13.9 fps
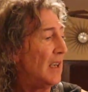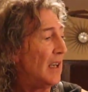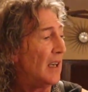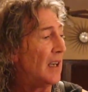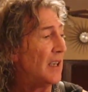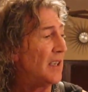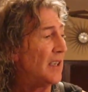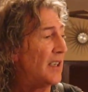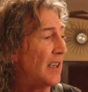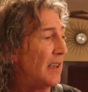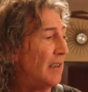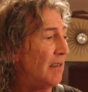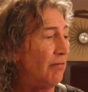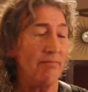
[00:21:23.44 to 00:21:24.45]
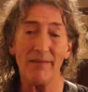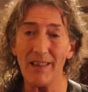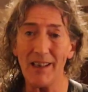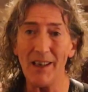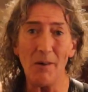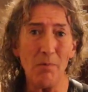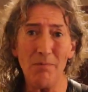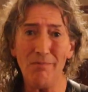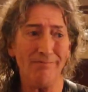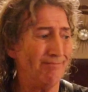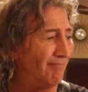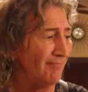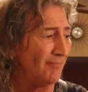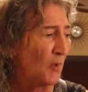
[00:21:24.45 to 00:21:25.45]
And, you know,
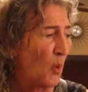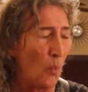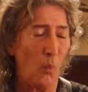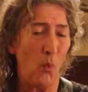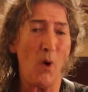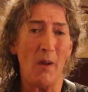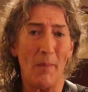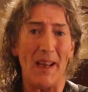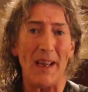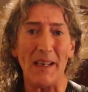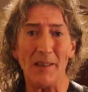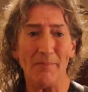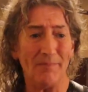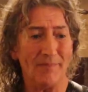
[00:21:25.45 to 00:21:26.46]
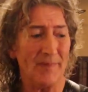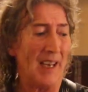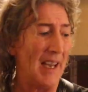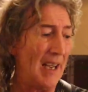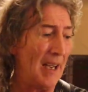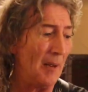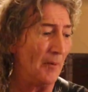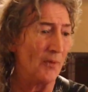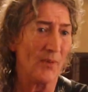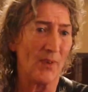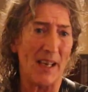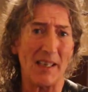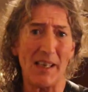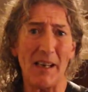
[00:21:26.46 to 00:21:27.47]
well made,
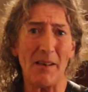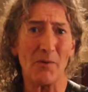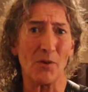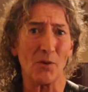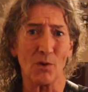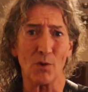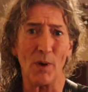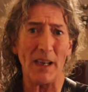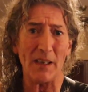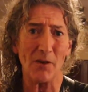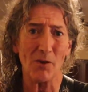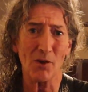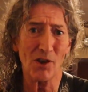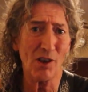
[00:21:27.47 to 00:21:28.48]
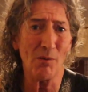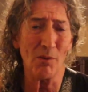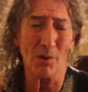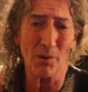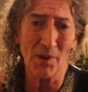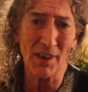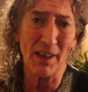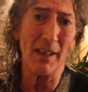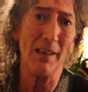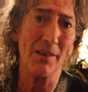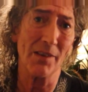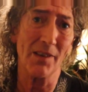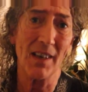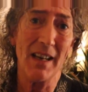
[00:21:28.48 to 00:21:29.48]
they sound great, suit all
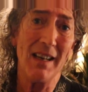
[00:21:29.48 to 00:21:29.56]
styles,